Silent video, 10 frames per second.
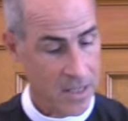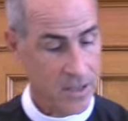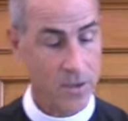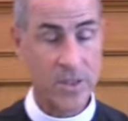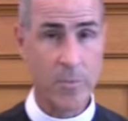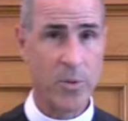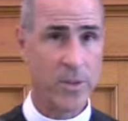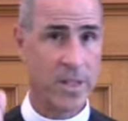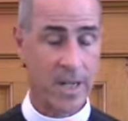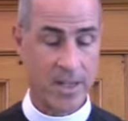So it's
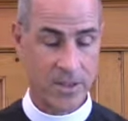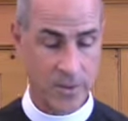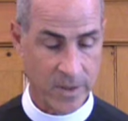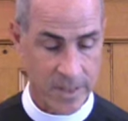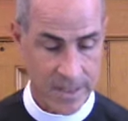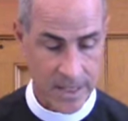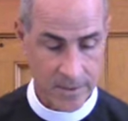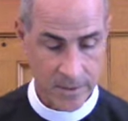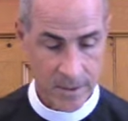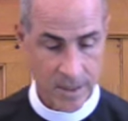important to kind of sort these
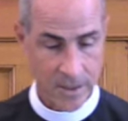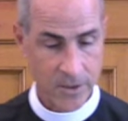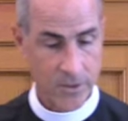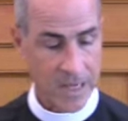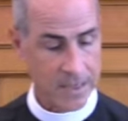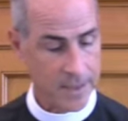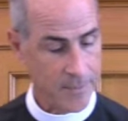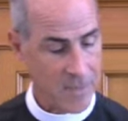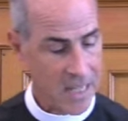out correctly.